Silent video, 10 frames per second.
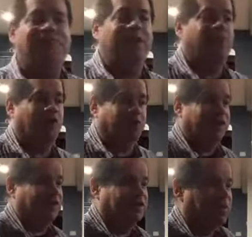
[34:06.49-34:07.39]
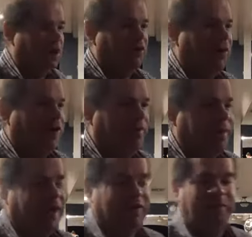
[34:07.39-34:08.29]
my board meeting tomorrow, I'll get
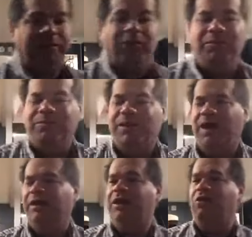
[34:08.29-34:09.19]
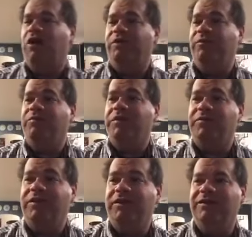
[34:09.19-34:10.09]
back to people. I'll get caught up with
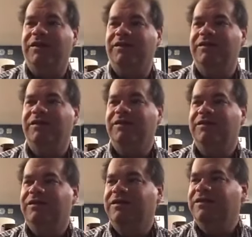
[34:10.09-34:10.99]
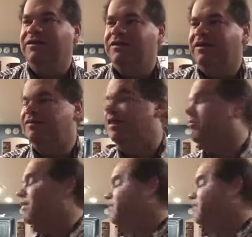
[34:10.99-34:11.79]
people. I think, isn't that my